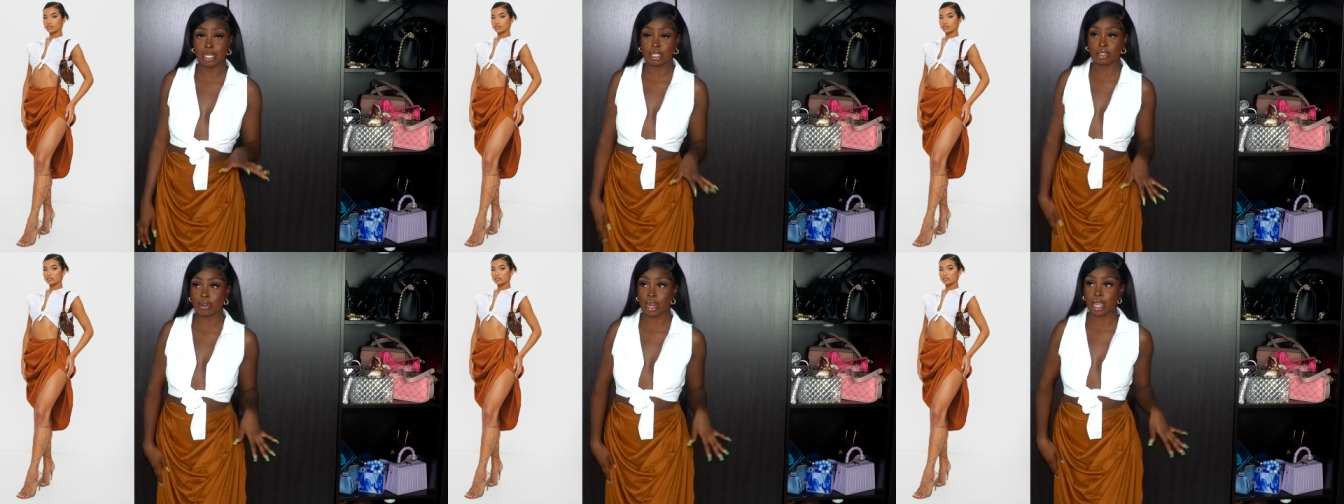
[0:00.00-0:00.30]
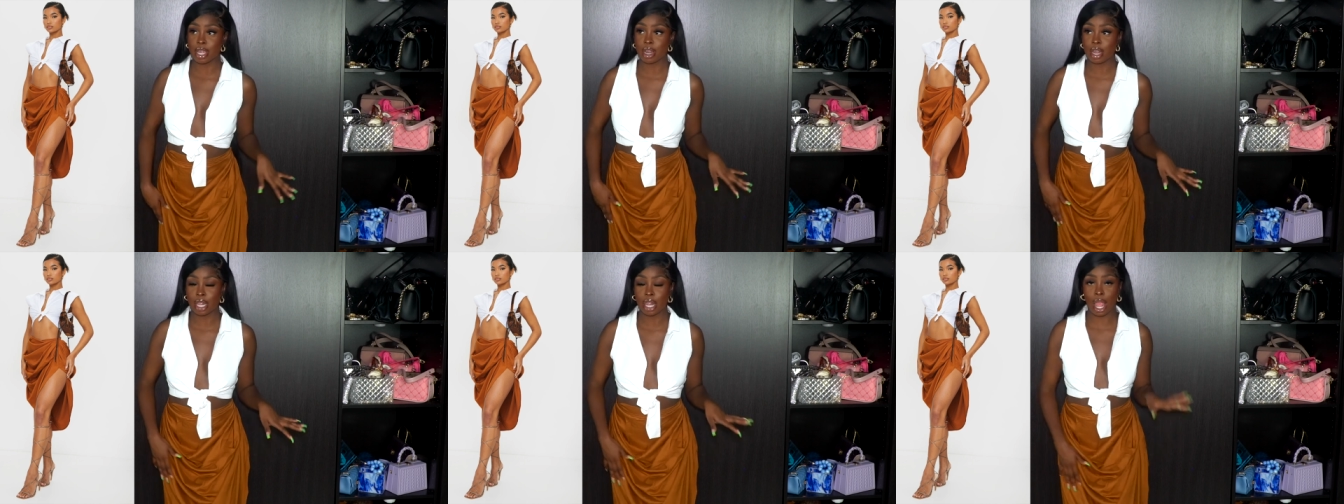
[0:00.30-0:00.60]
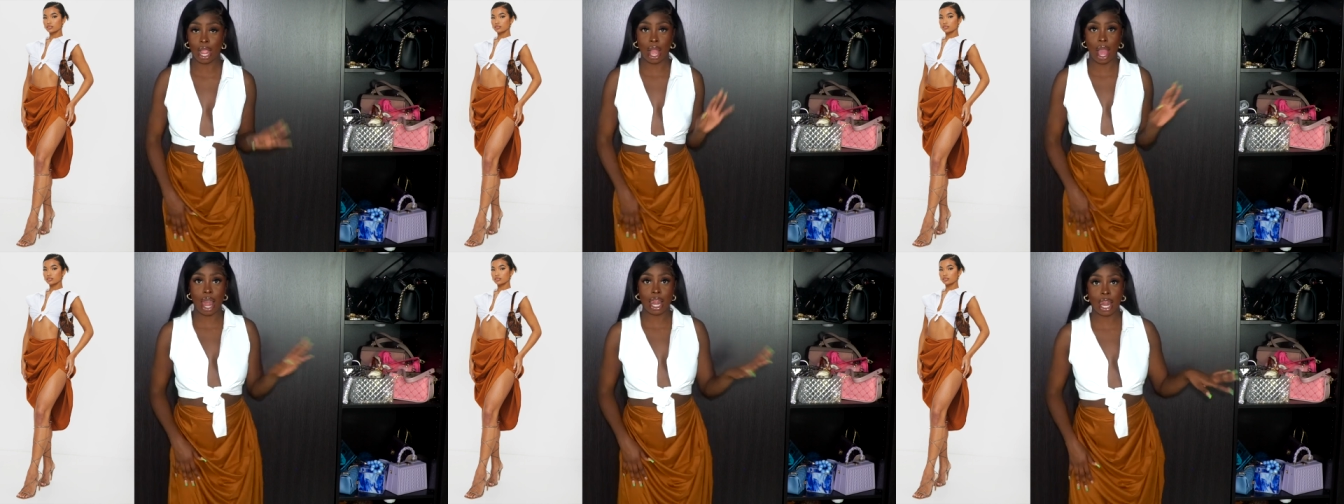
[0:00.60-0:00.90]
piece right here.
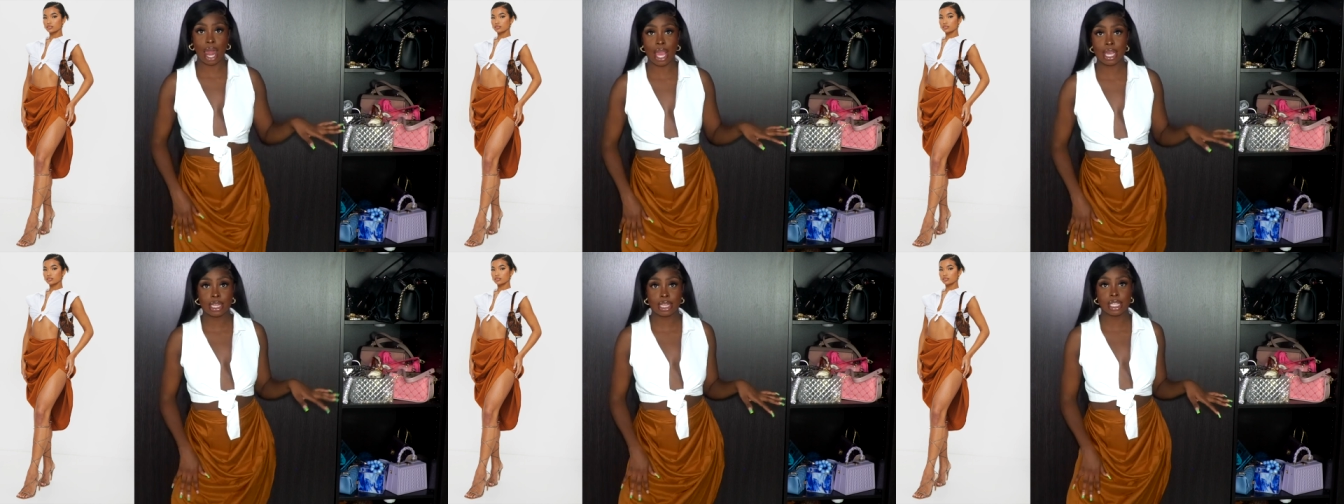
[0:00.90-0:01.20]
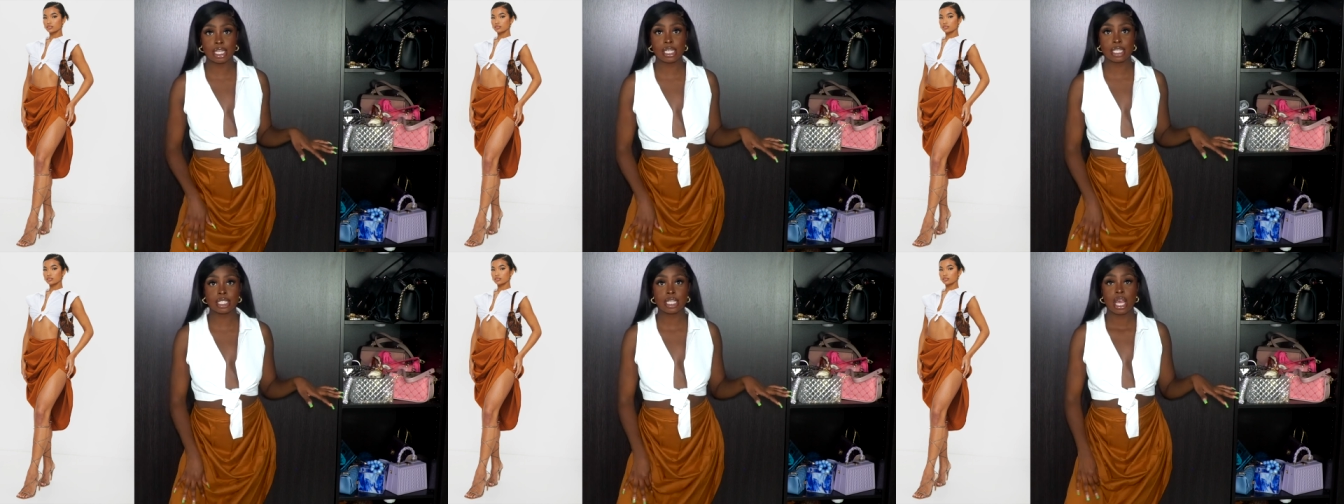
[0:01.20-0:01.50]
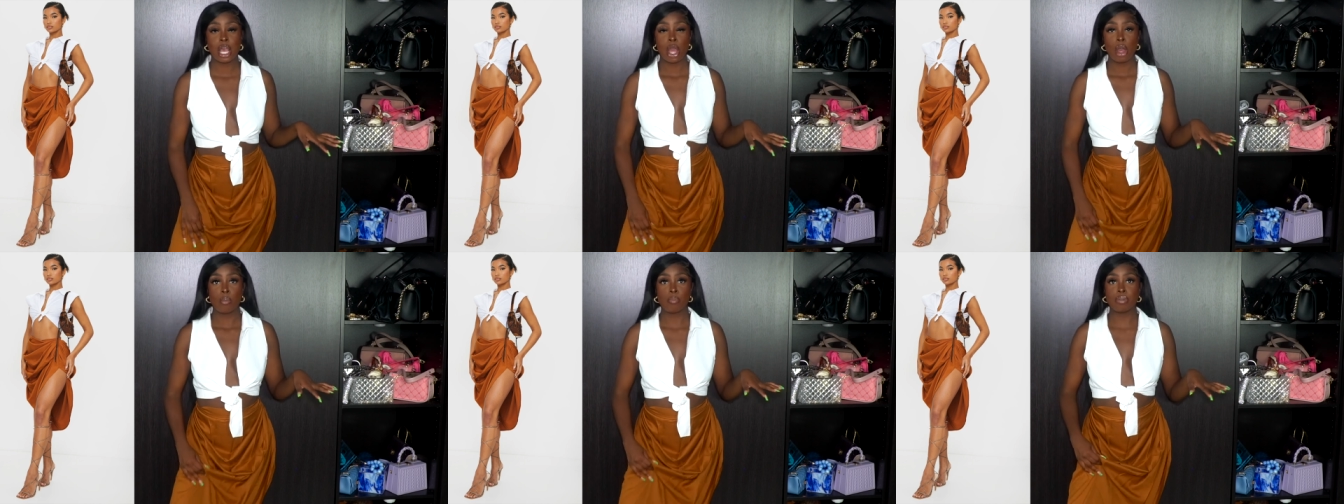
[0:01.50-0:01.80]
Like I like
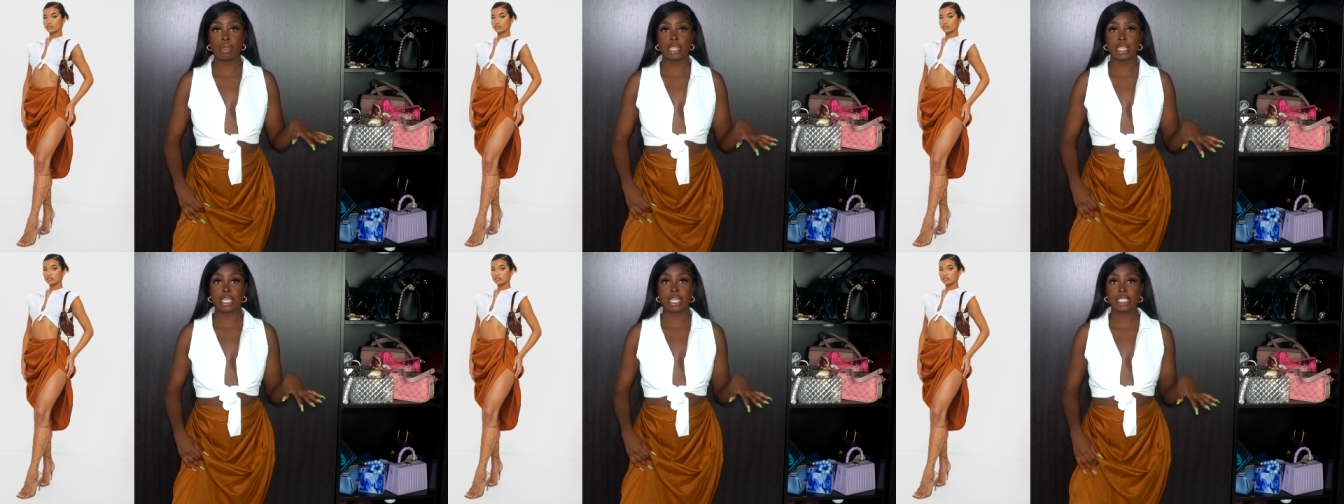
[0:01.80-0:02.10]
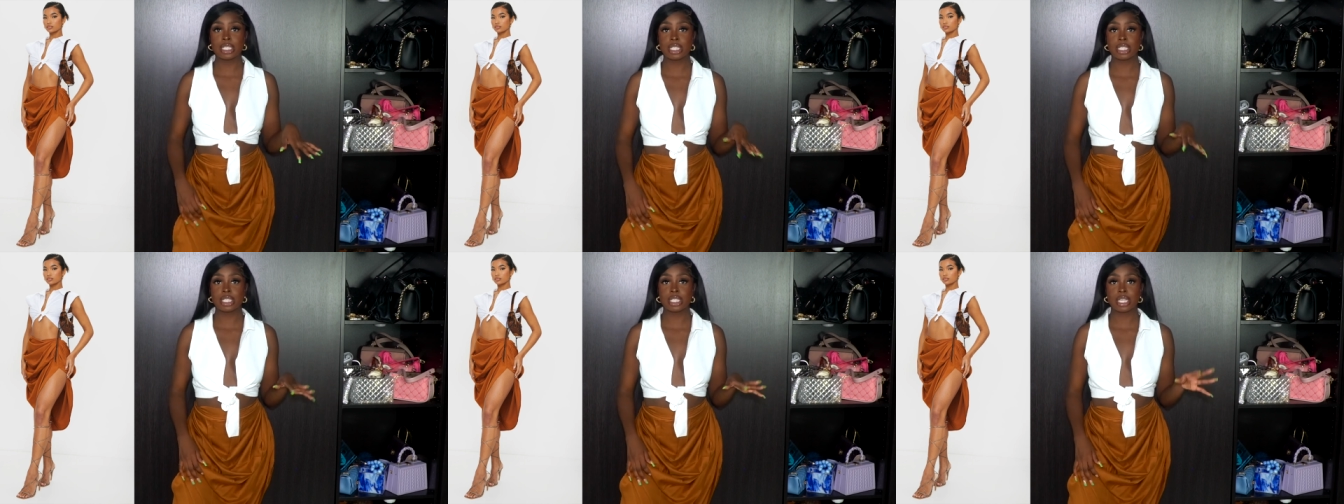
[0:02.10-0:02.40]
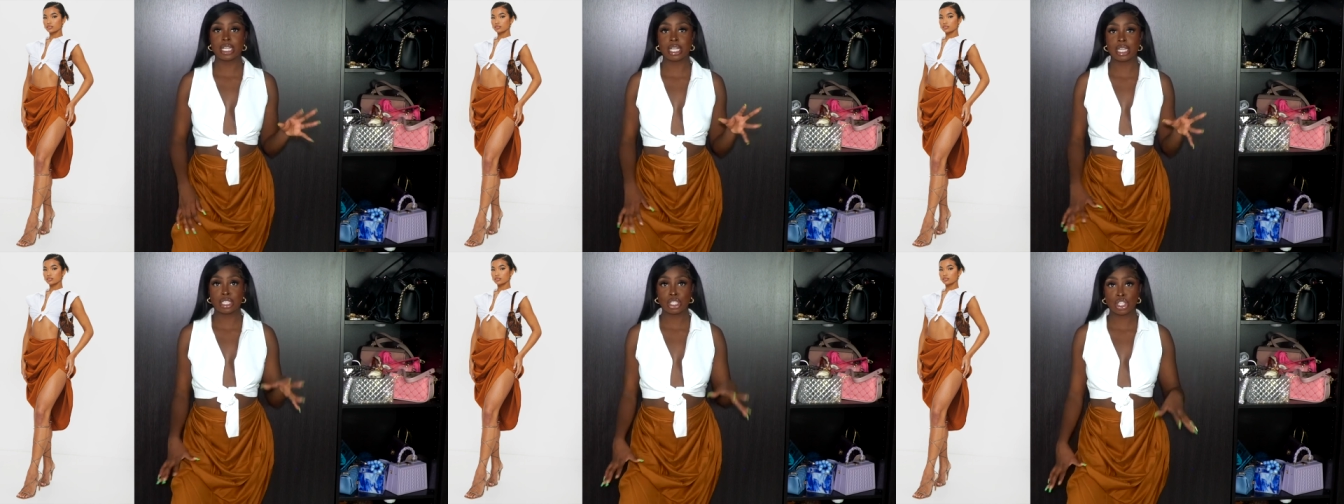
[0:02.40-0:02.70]
this, but this